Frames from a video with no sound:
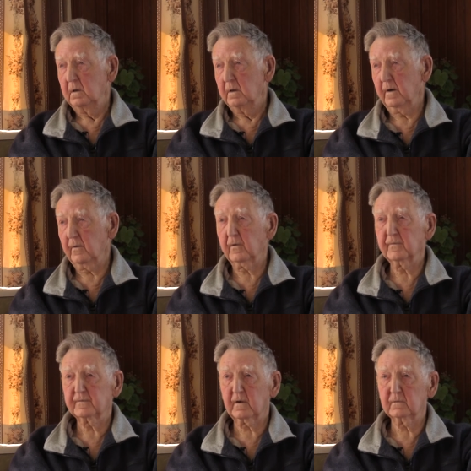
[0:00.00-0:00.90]
And all of a
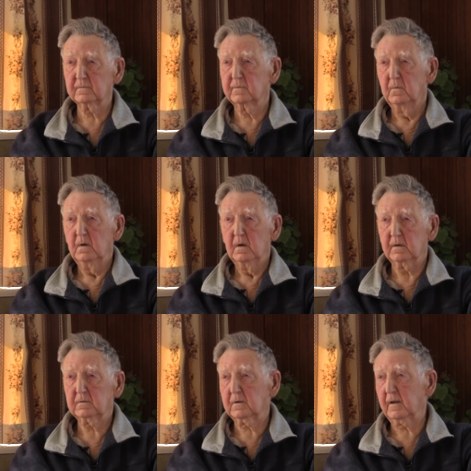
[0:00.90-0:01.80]
sudden
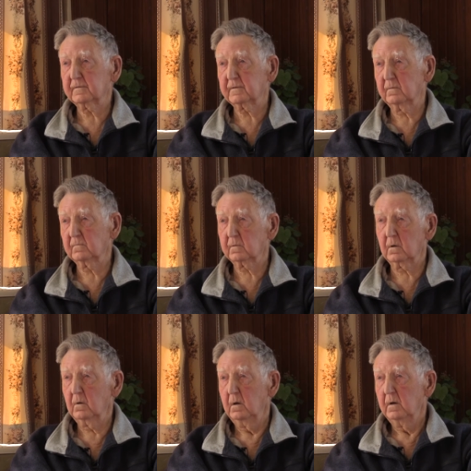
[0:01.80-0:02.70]
it clicks
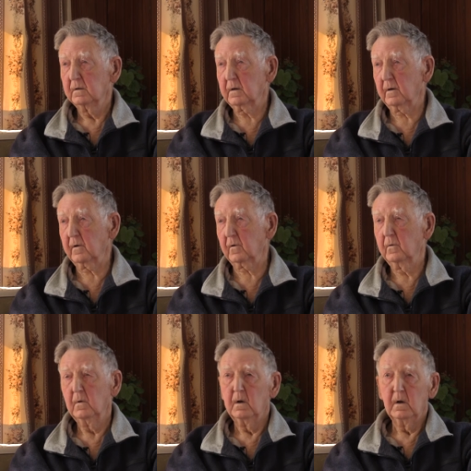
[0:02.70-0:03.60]
and carry on.
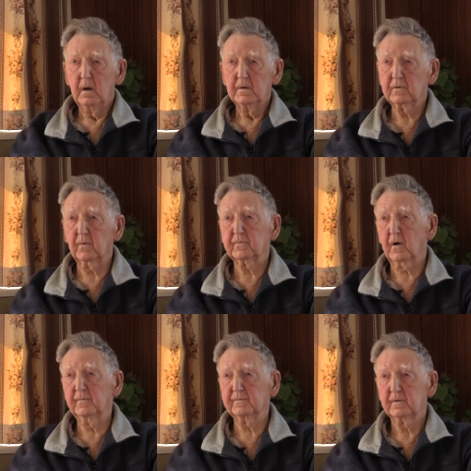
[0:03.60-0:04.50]

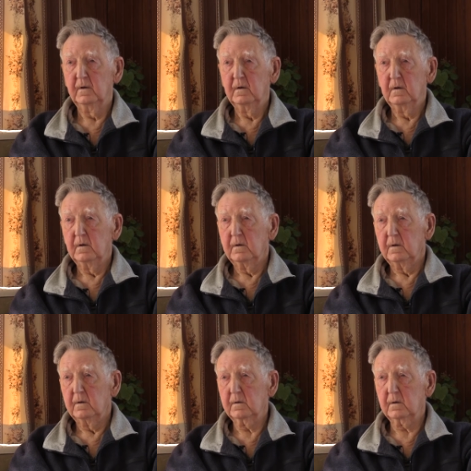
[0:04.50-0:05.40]
Sometimes
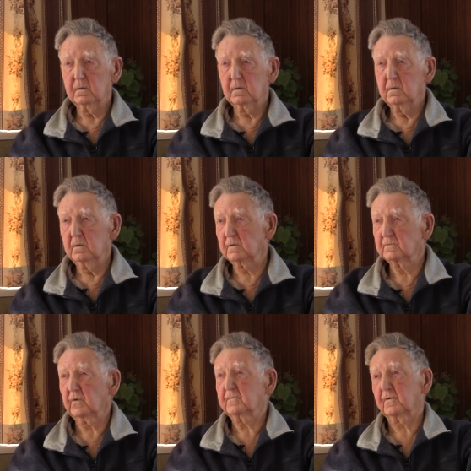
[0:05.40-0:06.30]
it's
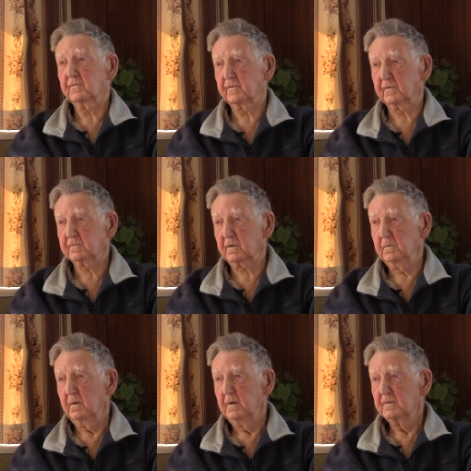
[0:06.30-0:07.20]
not so
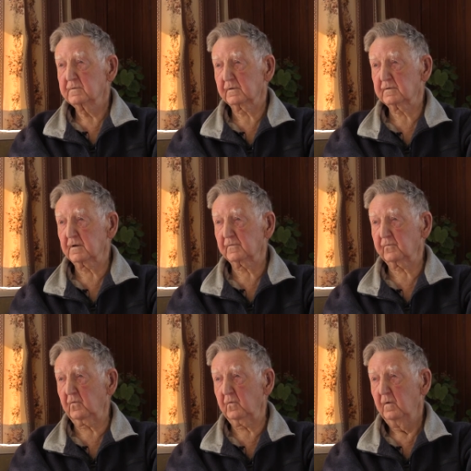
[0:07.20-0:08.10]

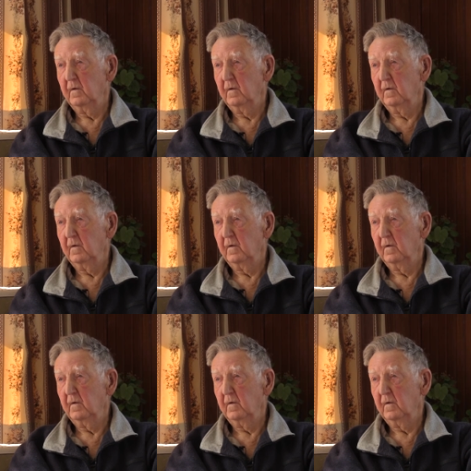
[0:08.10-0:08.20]
successful,